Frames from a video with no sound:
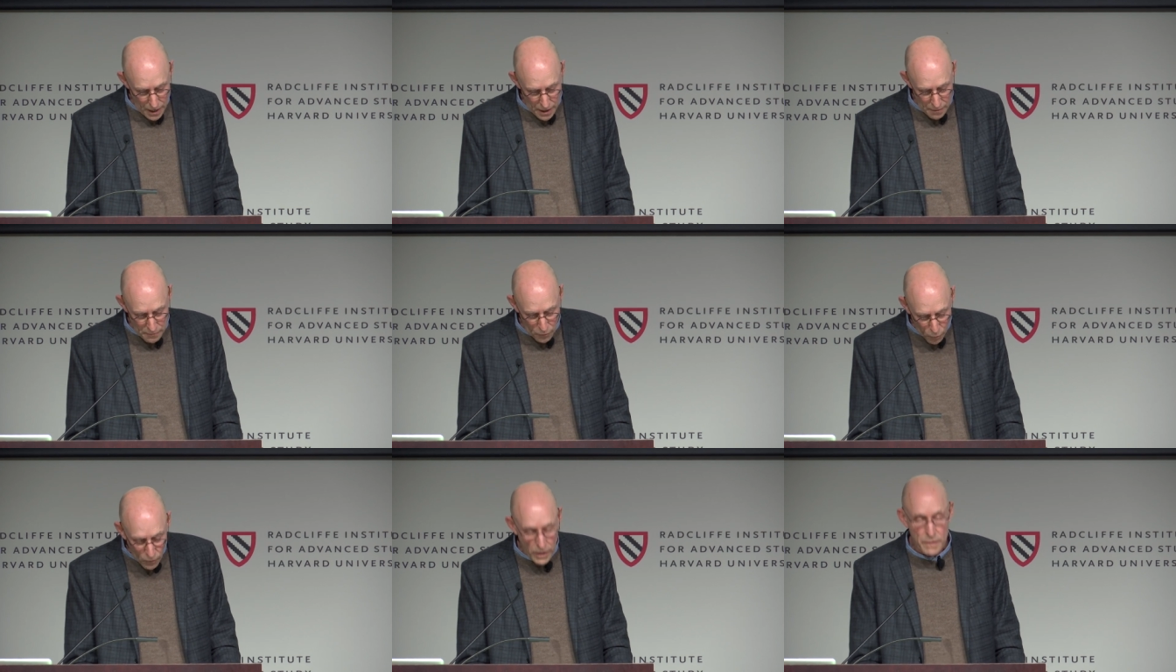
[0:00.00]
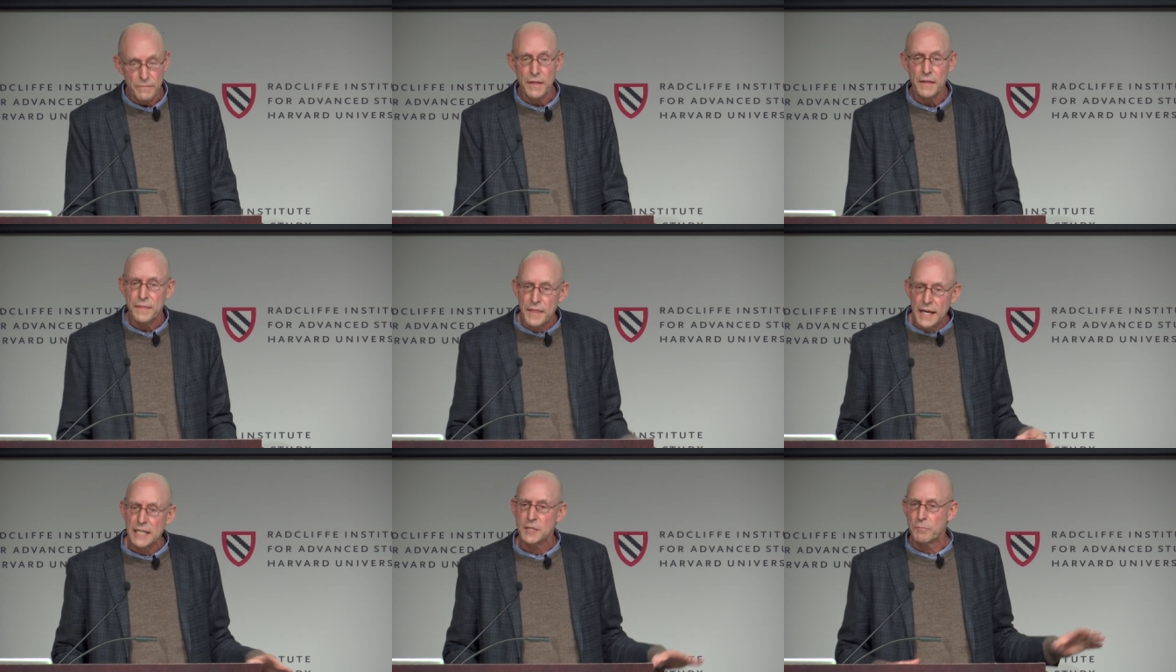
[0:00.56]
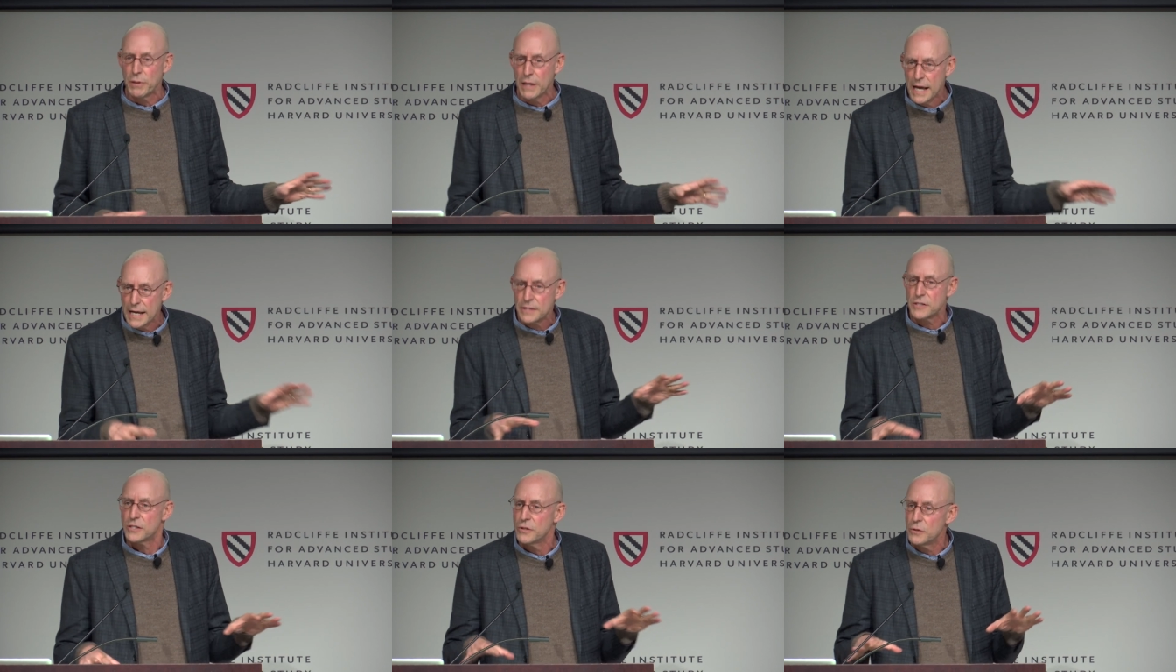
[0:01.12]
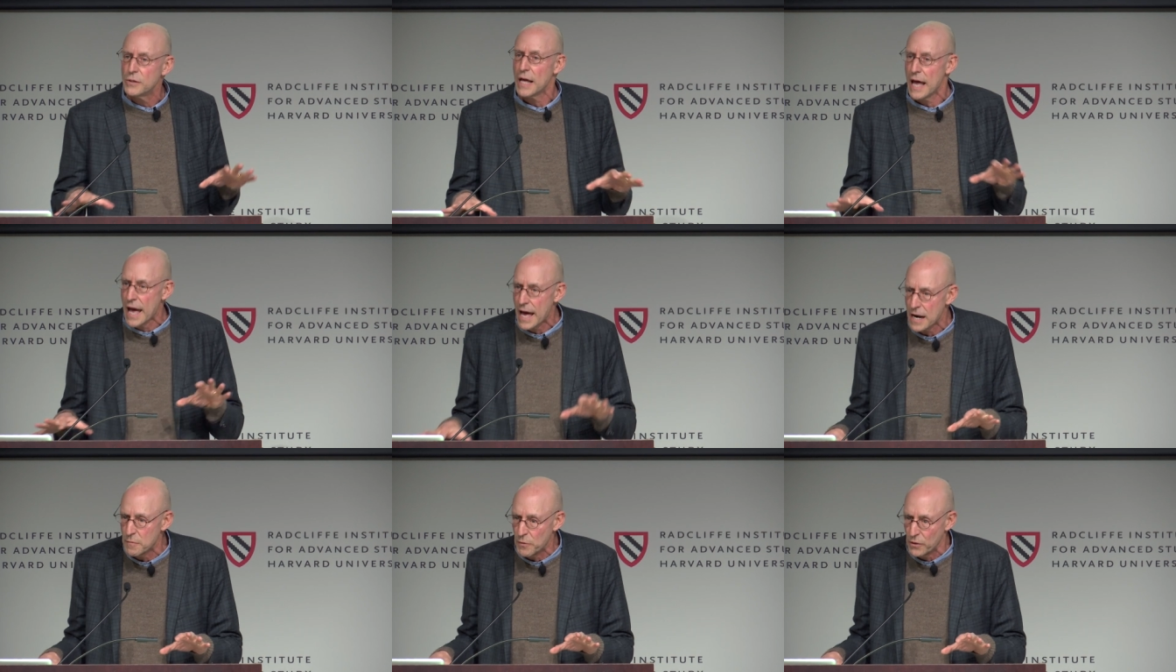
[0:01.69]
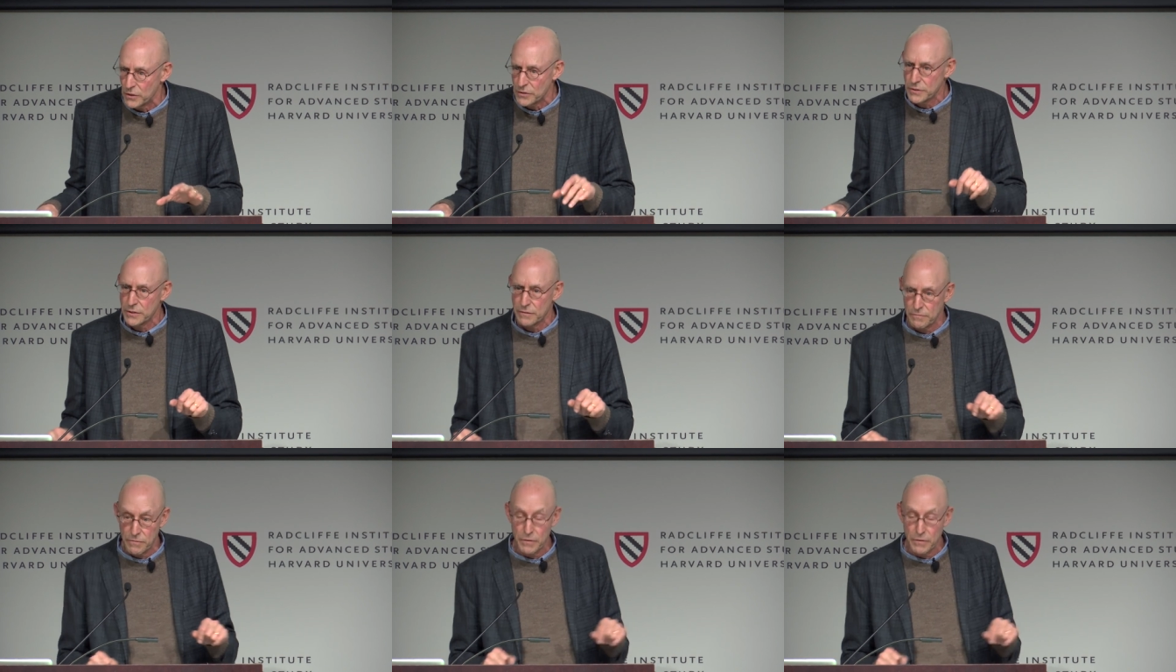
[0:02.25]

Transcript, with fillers: Um, one of the things plants do to animals